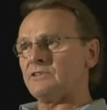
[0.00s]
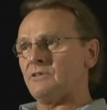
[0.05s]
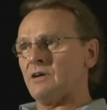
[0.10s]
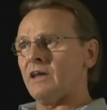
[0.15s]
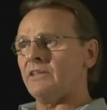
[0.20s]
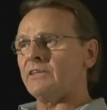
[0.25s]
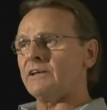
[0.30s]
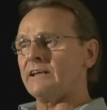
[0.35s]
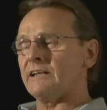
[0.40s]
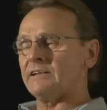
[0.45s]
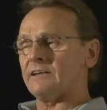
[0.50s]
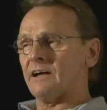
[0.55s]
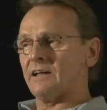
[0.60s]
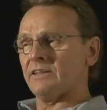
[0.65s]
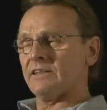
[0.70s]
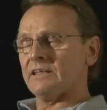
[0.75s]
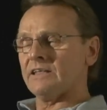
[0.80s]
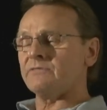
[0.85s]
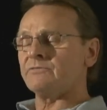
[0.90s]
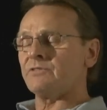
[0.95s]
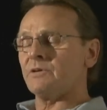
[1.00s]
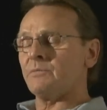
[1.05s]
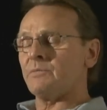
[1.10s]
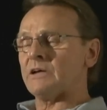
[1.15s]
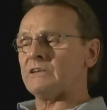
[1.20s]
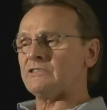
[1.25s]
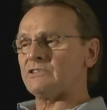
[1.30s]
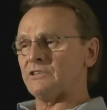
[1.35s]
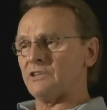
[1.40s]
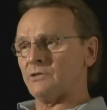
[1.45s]
So all the, all the
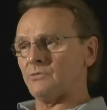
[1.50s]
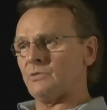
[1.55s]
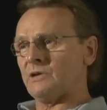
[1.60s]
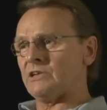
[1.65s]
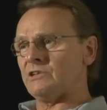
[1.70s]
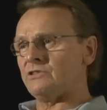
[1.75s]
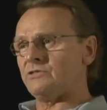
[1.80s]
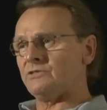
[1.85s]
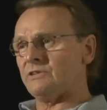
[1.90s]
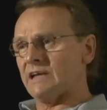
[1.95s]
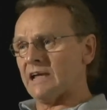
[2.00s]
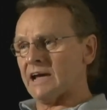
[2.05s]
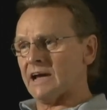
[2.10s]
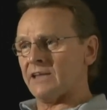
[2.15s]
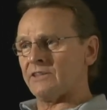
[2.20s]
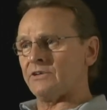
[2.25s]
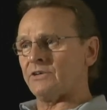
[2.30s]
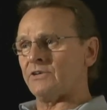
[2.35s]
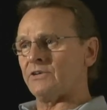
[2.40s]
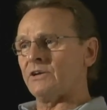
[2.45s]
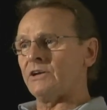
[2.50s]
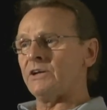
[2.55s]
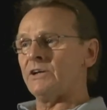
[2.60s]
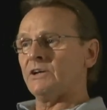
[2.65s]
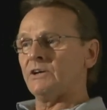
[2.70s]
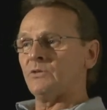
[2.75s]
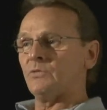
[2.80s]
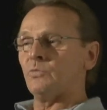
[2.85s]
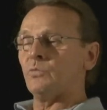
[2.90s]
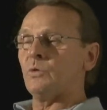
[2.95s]
information that we do gather,
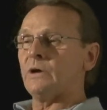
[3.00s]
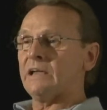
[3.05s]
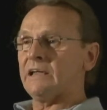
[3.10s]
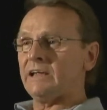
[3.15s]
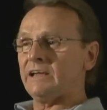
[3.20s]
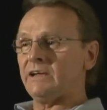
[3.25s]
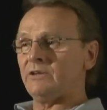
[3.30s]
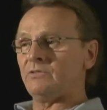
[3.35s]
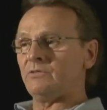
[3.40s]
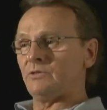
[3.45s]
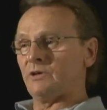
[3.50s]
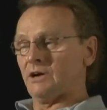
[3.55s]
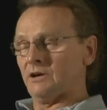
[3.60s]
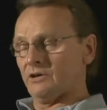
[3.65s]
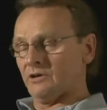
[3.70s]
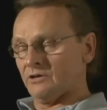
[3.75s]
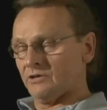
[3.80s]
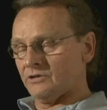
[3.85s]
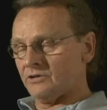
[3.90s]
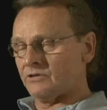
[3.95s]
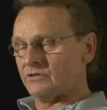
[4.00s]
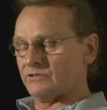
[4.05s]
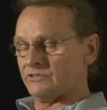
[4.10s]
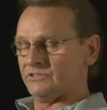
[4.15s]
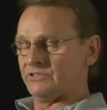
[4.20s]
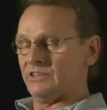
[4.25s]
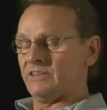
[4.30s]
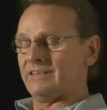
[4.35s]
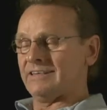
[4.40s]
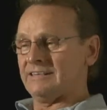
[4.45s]
we
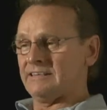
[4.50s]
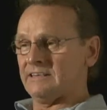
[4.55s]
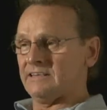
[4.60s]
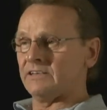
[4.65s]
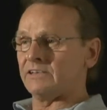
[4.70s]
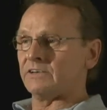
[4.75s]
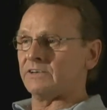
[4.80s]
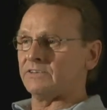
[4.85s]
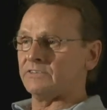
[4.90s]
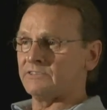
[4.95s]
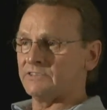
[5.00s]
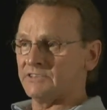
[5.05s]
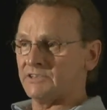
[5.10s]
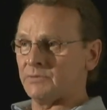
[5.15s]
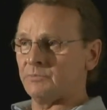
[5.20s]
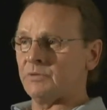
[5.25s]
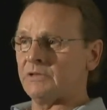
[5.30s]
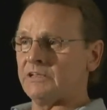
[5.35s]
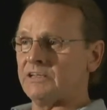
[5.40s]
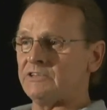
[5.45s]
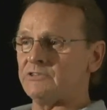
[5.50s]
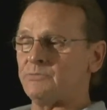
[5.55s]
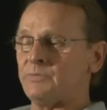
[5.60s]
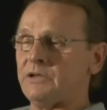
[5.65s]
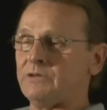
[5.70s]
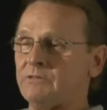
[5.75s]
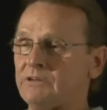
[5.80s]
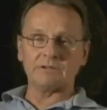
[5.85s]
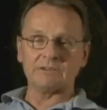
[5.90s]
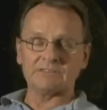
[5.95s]
urge the dealer to
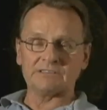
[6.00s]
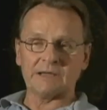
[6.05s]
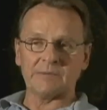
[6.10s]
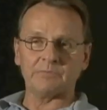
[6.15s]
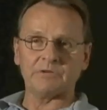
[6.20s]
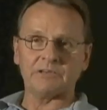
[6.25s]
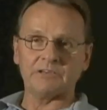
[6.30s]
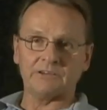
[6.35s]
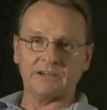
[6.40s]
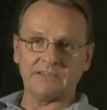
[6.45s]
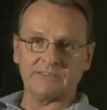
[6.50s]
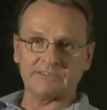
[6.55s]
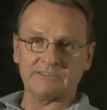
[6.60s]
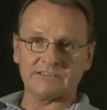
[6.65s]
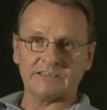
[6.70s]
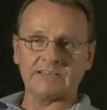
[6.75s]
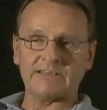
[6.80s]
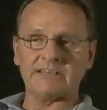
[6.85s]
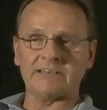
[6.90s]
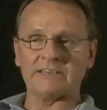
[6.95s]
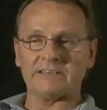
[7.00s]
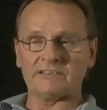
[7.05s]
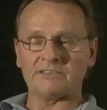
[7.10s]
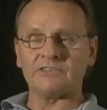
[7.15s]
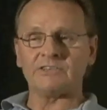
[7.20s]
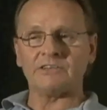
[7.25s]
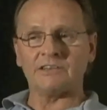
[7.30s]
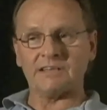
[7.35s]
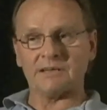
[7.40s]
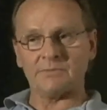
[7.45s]
please be receptive to us, sending
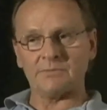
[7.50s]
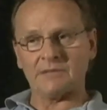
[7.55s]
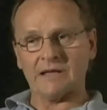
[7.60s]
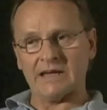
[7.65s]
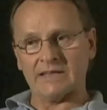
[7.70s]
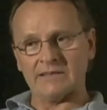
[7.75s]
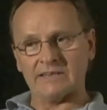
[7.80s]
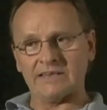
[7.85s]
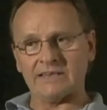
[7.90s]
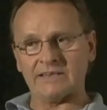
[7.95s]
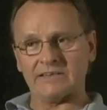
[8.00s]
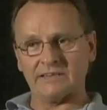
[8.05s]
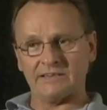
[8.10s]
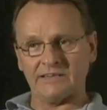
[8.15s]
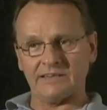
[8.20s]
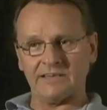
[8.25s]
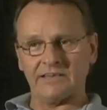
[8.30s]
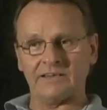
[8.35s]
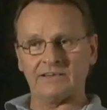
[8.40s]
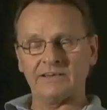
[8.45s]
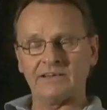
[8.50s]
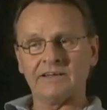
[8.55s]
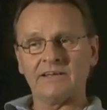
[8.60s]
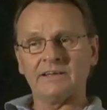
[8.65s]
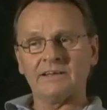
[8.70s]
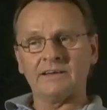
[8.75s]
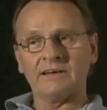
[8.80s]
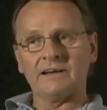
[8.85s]
it to them at the end of, the,